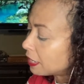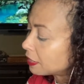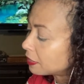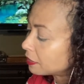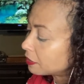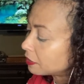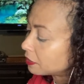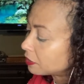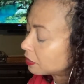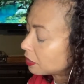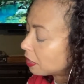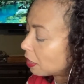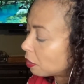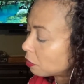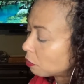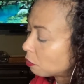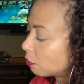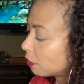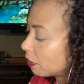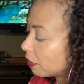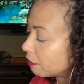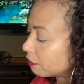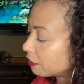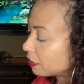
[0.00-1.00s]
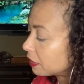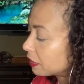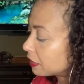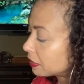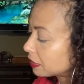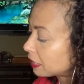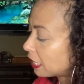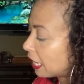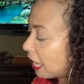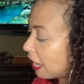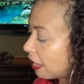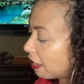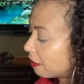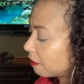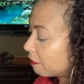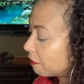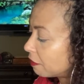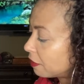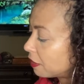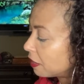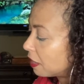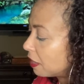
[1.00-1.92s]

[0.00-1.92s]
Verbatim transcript: does Aquarius have